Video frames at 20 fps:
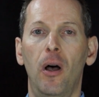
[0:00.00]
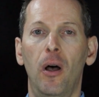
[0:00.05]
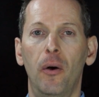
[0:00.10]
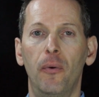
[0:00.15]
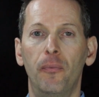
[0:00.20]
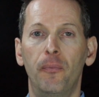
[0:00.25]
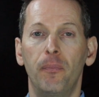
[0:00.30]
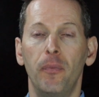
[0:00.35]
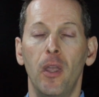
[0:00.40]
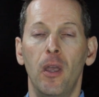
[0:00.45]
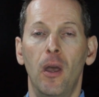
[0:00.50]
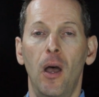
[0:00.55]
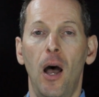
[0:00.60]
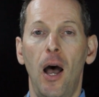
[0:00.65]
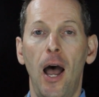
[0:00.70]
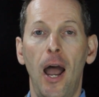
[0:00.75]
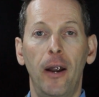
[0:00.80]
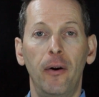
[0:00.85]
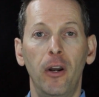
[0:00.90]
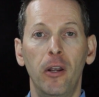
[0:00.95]
of
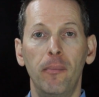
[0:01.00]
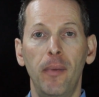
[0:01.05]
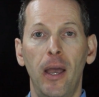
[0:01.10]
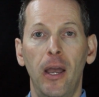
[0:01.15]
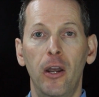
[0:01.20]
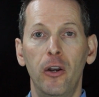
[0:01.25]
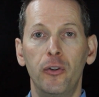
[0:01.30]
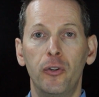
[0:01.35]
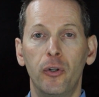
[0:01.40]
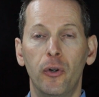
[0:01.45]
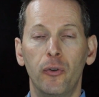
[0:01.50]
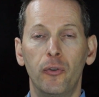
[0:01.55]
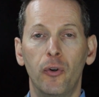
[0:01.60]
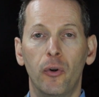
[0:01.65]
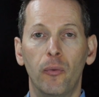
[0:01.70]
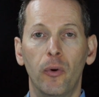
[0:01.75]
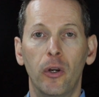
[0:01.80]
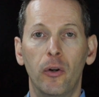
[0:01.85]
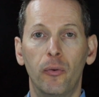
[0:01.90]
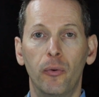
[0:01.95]
hiring managers
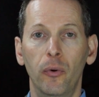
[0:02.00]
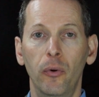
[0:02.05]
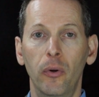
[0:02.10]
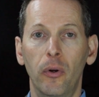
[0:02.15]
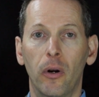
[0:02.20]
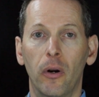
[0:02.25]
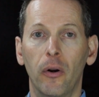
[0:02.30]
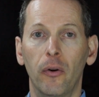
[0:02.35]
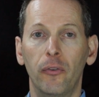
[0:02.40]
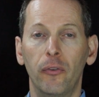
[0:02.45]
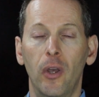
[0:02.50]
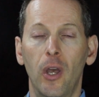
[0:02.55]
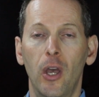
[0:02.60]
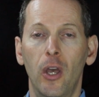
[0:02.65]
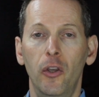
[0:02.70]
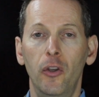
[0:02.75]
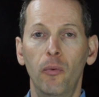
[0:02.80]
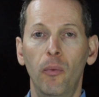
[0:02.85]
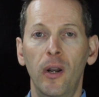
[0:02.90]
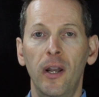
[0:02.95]
or recruiters.
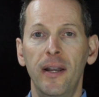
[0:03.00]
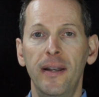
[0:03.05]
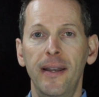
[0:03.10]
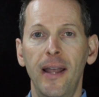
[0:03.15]
You want to